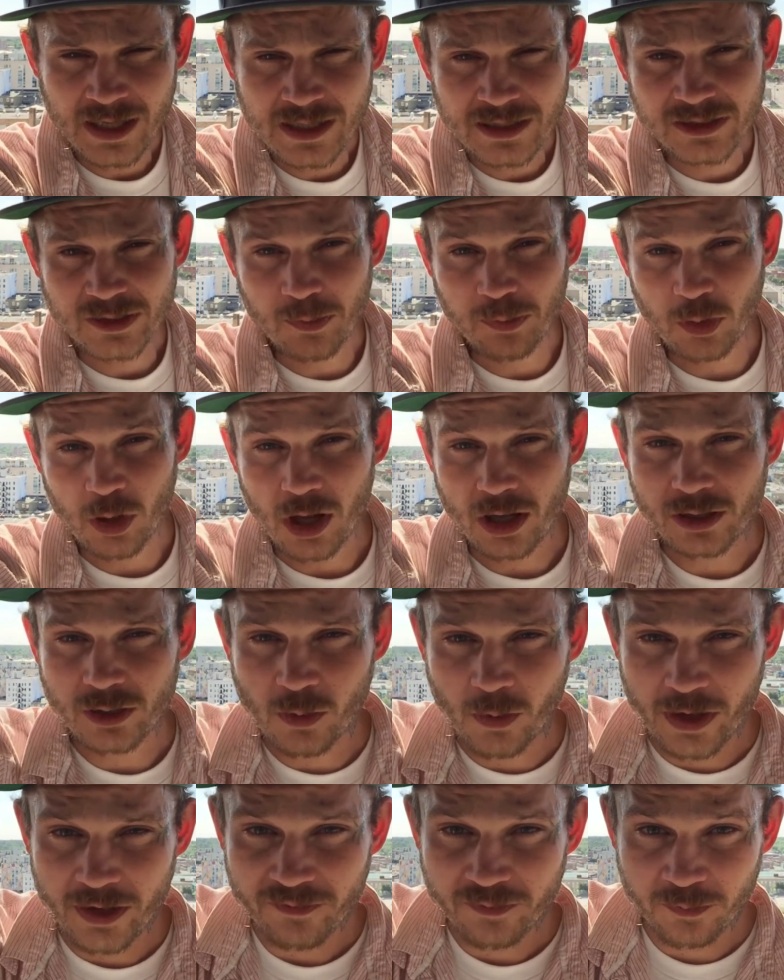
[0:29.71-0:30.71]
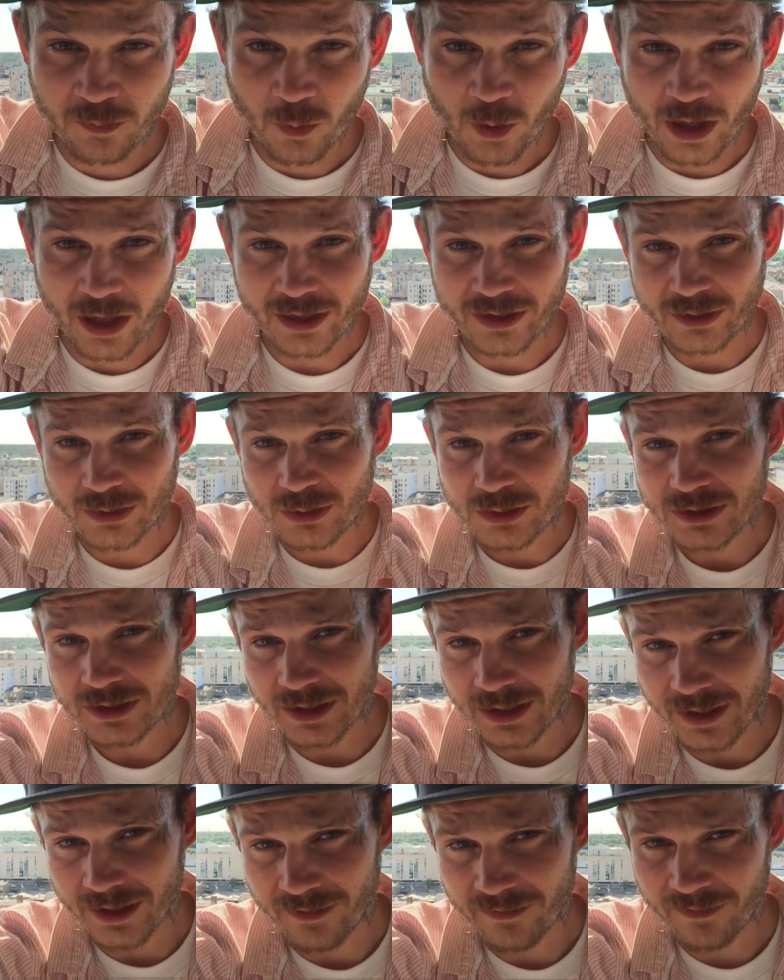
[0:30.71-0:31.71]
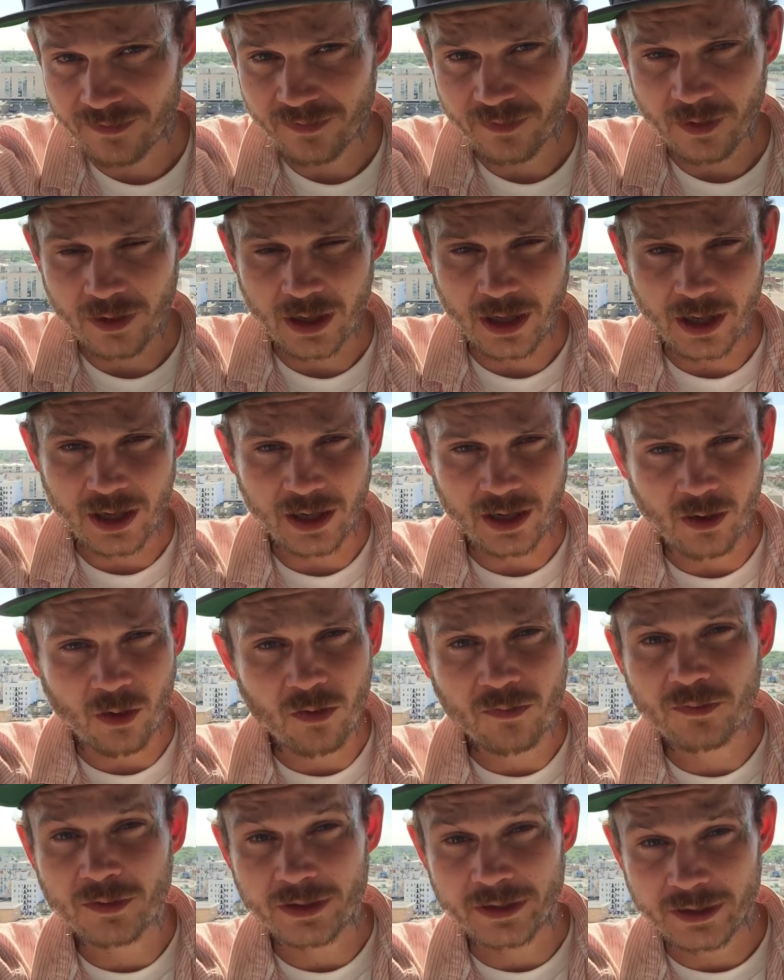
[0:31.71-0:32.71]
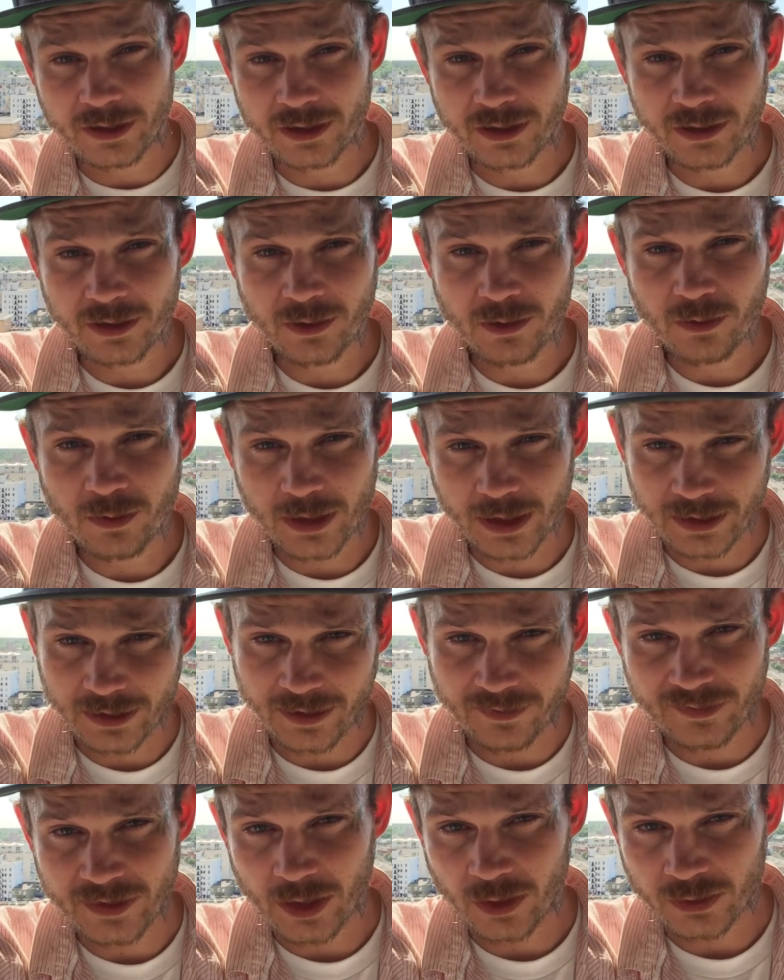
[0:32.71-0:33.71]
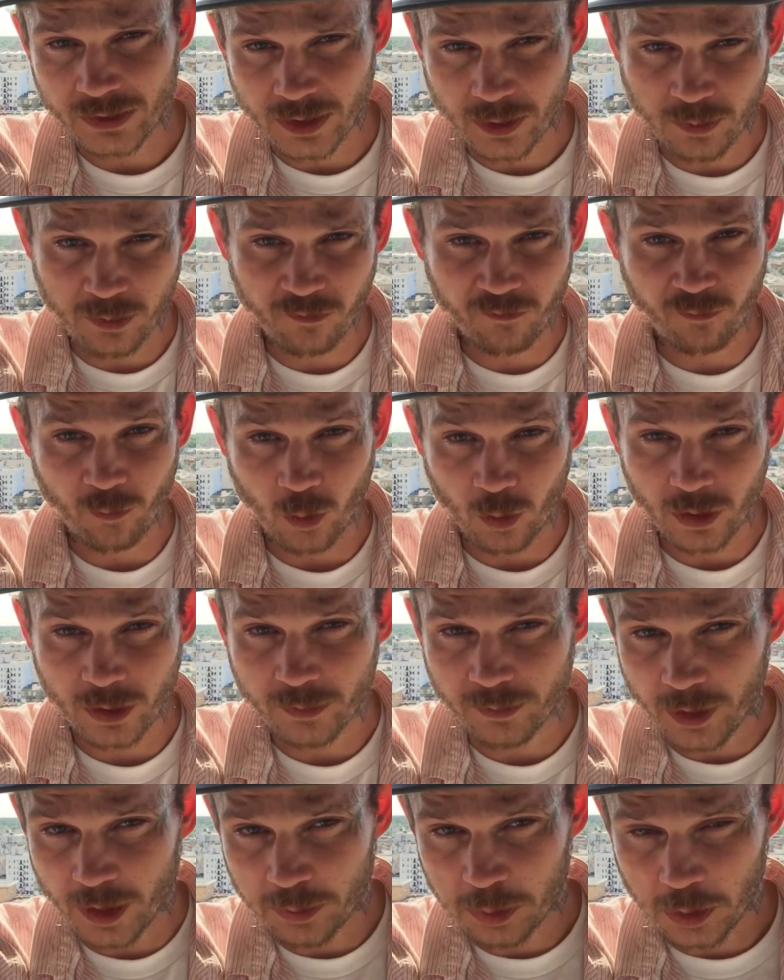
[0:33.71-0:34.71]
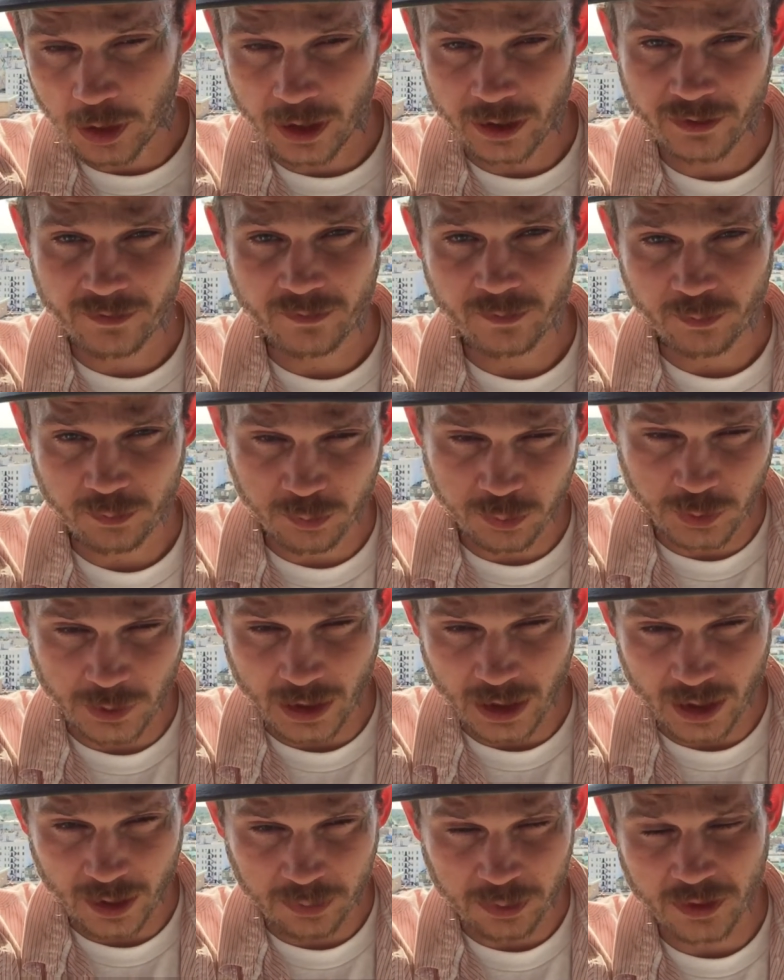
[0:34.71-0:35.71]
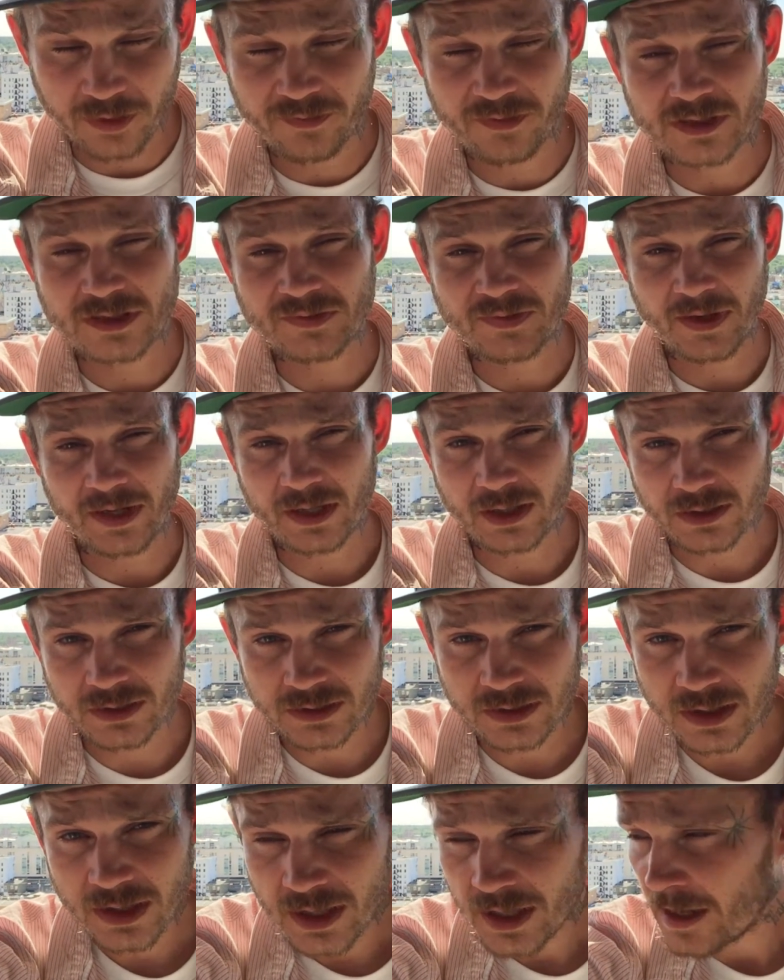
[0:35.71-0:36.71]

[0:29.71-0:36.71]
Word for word: It's a block away from where I used to live uh, over a year ago when I lived downtown before in my prior pre uh, previous videos.